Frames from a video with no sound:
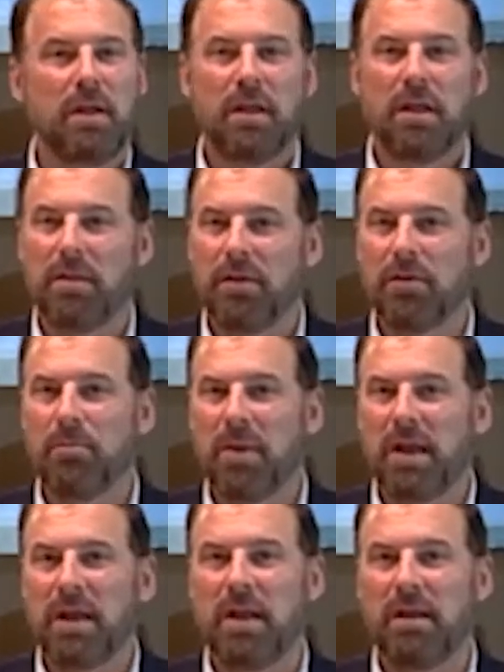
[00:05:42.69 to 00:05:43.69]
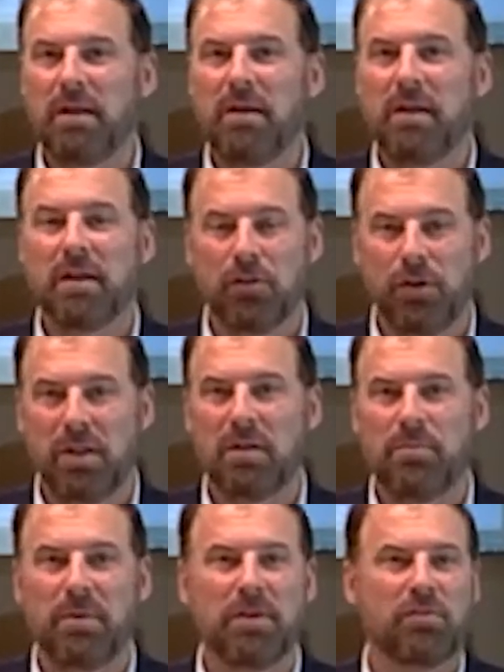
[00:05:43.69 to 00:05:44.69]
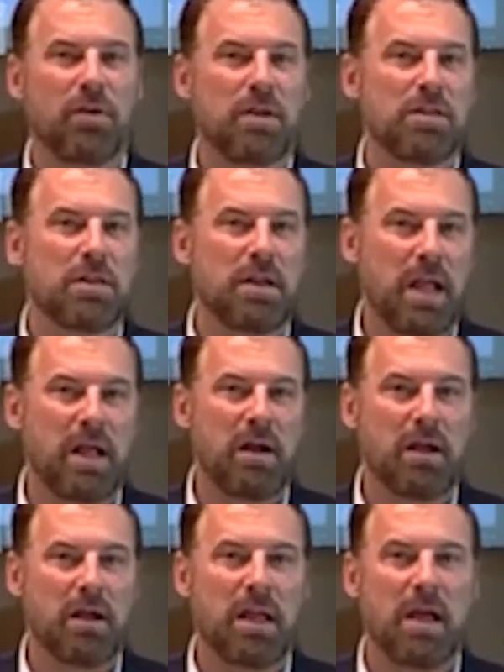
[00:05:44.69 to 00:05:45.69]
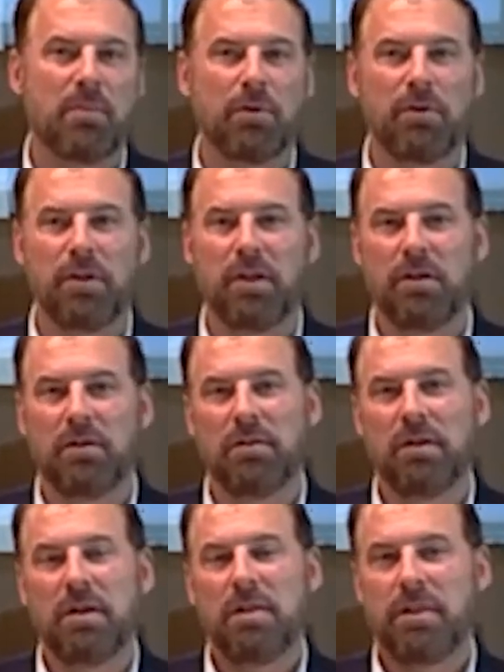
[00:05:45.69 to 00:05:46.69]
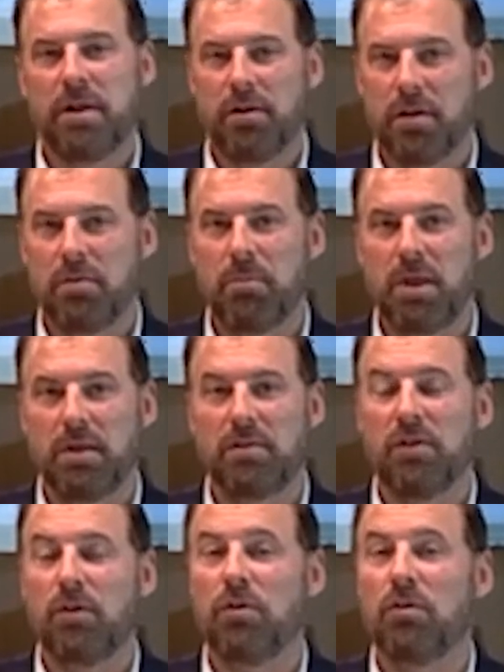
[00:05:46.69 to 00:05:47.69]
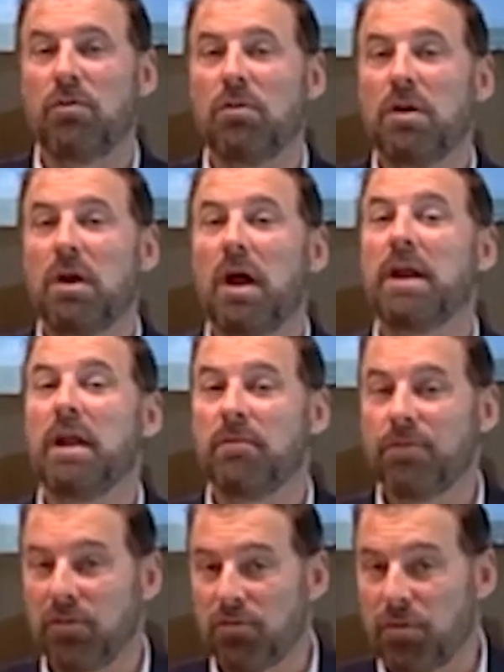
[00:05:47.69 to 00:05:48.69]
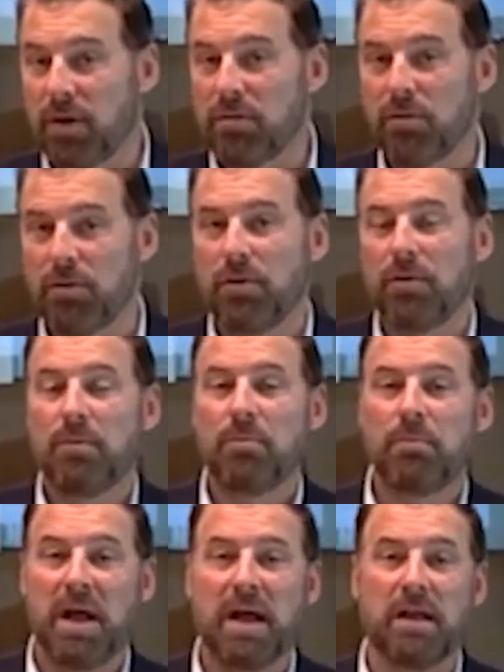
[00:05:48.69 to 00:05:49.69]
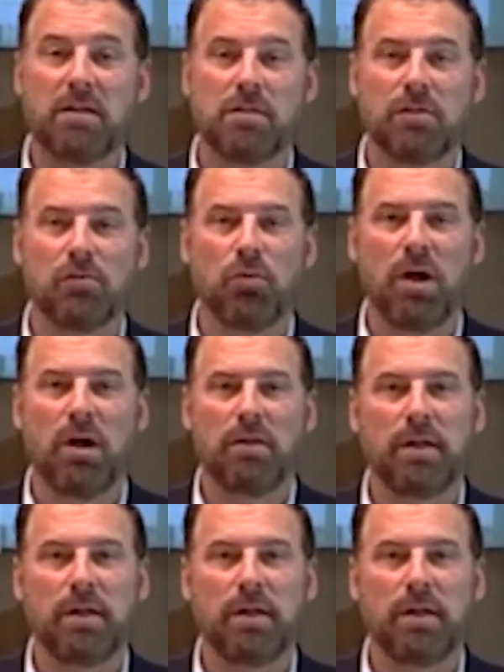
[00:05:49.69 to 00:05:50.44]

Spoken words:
you know, there are many, including the administration and on Capitol Hill, that are committed to an infrastructure package as well.